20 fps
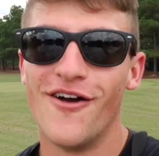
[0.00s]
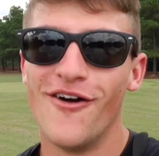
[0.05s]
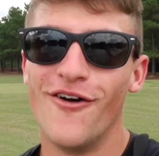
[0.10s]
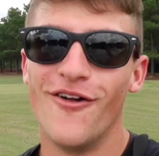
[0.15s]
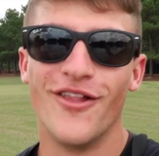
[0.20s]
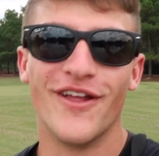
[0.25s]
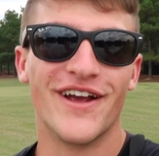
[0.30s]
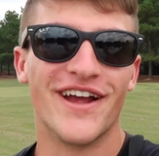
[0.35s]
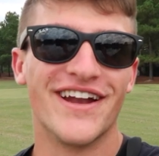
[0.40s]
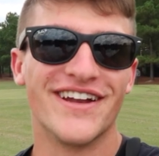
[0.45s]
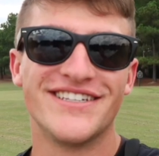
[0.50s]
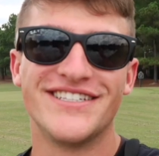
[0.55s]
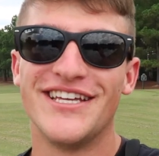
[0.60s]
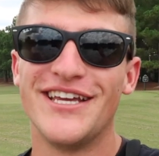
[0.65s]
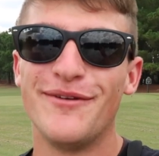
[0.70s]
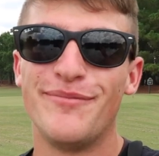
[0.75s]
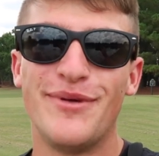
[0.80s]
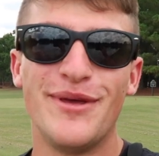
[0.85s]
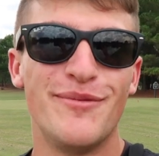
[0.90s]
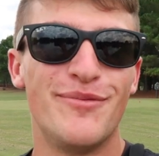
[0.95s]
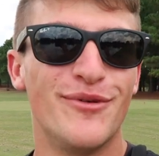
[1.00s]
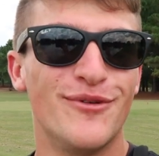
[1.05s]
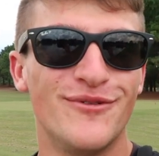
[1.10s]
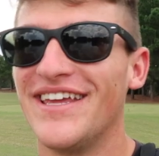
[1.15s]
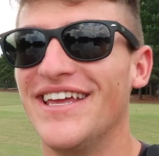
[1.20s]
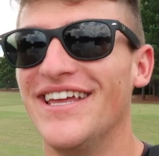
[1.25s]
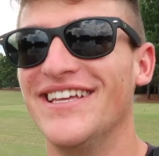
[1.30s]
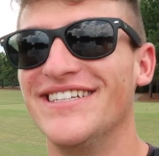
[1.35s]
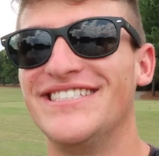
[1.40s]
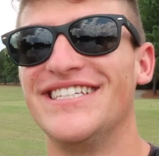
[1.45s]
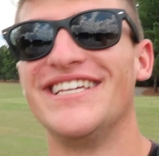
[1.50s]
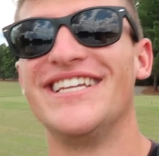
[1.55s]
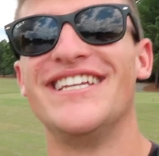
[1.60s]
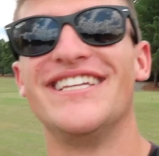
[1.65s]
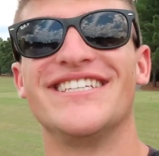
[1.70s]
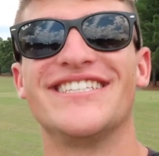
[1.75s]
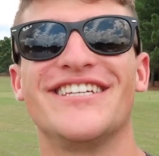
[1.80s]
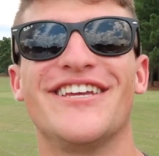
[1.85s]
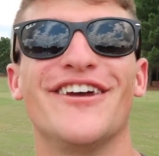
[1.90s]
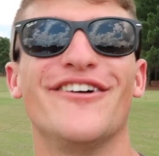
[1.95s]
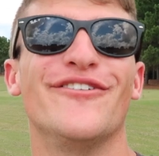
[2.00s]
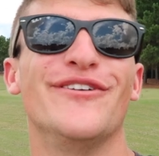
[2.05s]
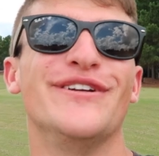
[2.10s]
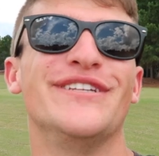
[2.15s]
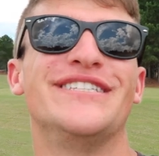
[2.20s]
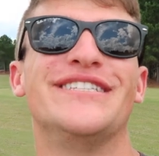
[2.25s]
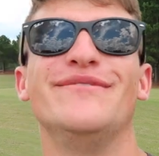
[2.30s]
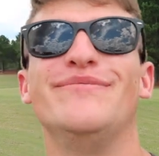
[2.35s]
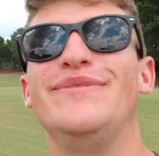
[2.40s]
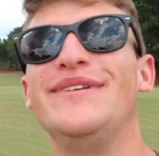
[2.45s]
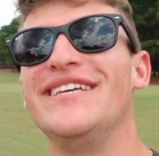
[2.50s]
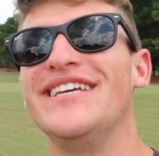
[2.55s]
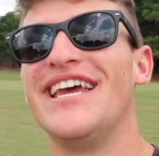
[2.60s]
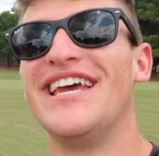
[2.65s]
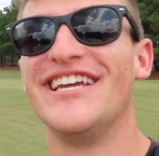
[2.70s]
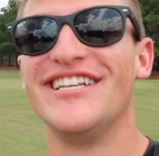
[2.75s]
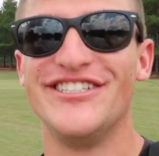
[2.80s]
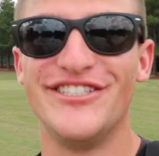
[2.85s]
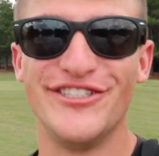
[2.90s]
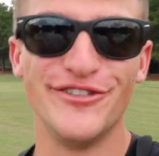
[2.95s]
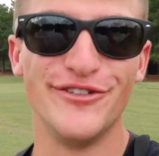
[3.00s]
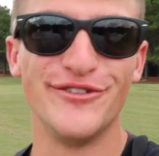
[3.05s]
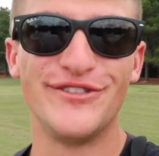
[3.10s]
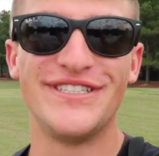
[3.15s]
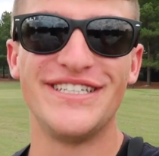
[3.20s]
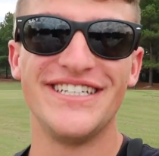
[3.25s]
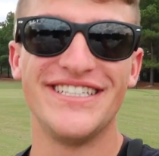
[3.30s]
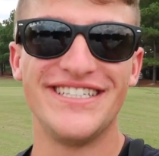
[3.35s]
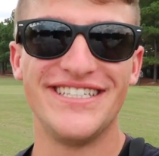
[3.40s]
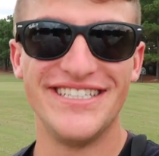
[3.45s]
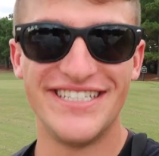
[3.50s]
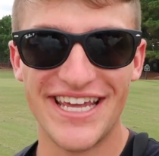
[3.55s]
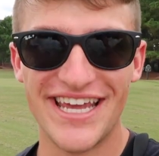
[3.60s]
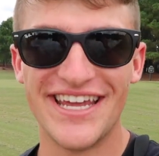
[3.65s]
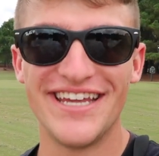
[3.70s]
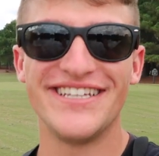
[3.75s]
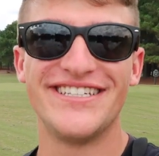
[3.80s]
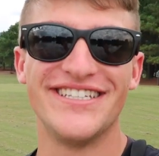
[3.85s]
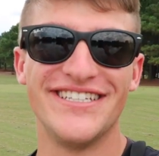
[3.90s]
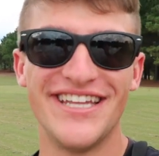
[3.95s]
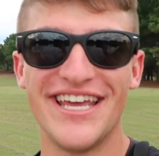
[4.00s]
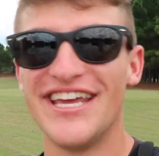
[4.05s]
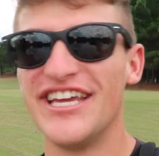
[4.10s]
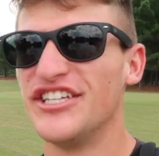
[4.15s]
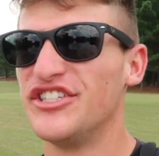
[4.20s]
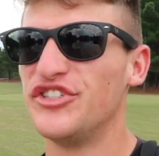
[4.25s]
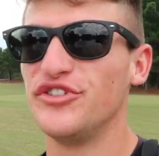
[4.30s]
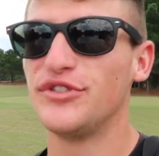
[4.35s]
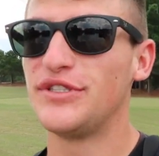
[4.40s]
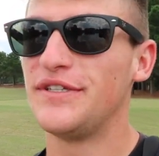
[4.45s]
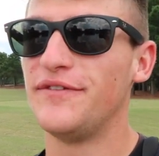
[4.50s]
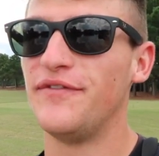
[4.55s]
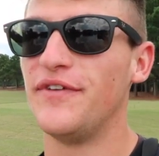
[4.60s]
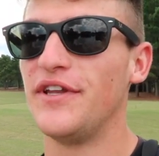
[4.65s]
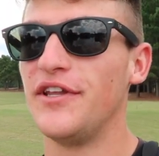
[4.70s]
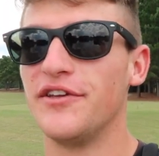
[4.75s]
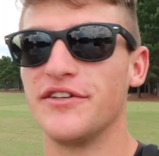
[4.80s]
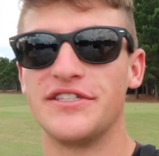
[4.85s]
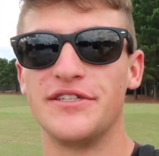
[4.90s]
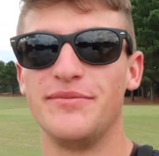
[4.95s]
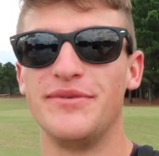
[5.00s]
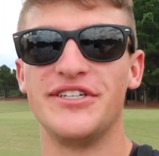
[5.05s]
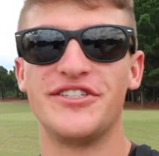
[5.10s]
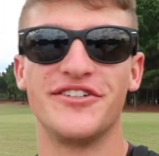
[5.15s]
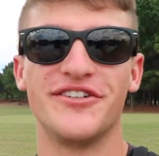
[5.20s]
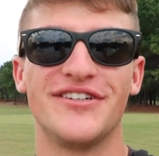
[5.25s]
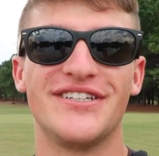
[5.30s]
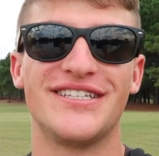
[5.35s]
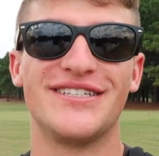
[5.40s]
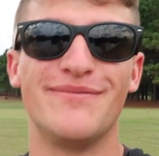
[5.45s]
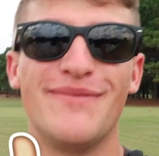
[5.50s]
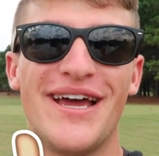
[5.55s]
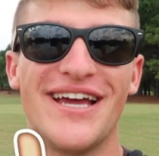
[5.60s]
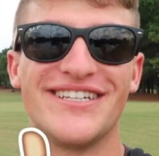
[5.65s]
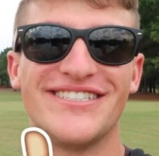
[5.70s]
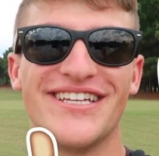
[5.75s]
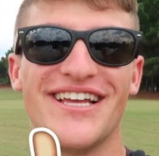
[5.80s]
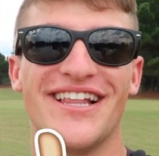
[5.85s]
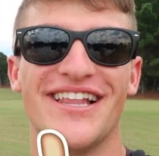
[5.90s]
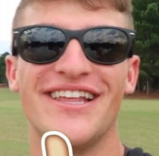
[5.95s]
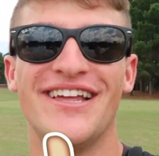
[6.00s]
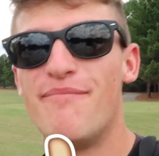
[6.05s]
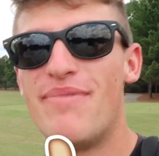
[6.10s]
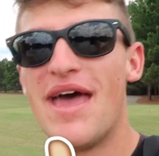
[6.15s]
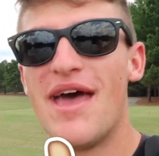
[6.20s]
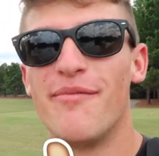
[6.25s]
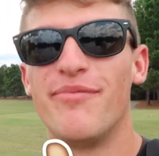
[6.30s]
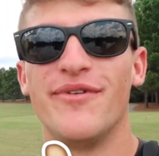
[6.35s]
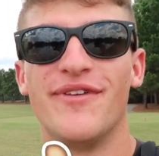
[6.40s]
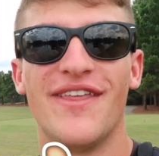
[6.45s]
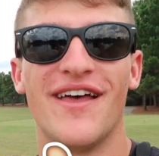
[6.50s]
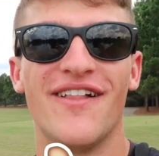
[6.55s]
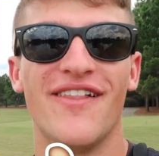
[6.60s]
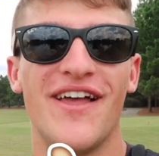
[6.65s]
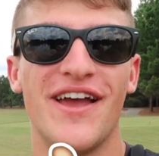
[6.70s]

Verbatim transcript: All I gotta say, people, is it is going to be a juicy day today, a juicy video, so be sure to smash that and pepper that